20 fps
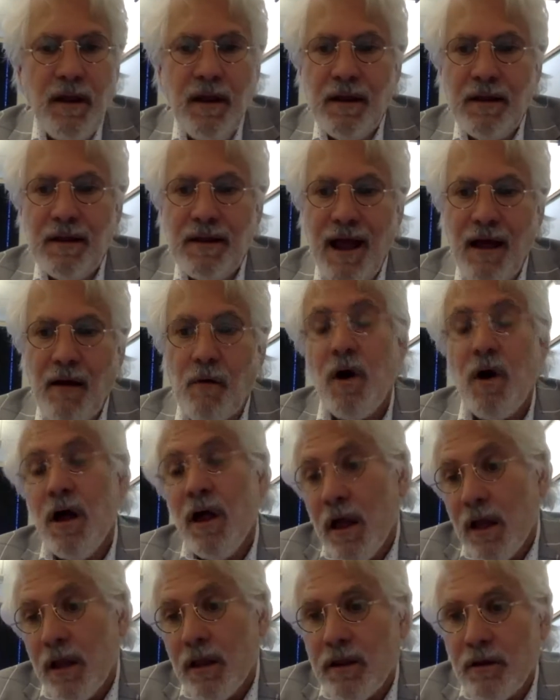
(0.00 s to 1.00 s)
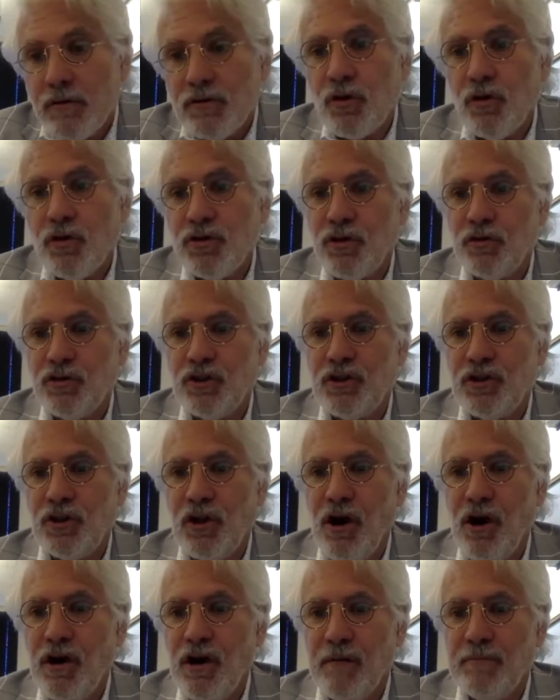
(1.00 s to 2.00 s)
Now, there's also
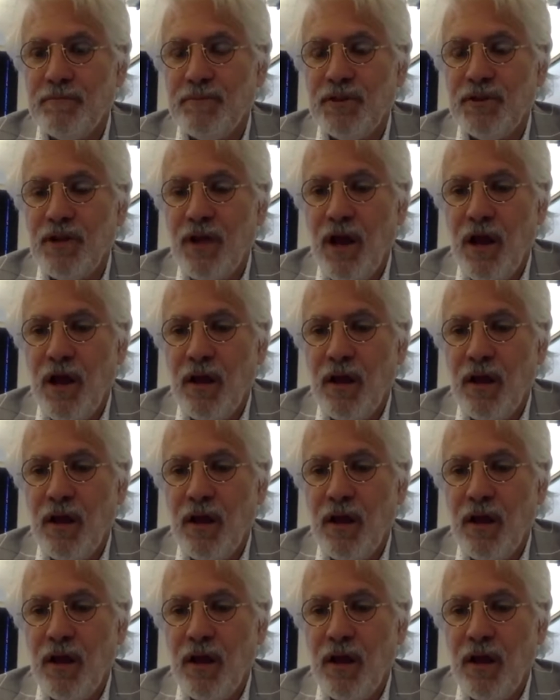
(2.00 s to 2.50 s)
startups.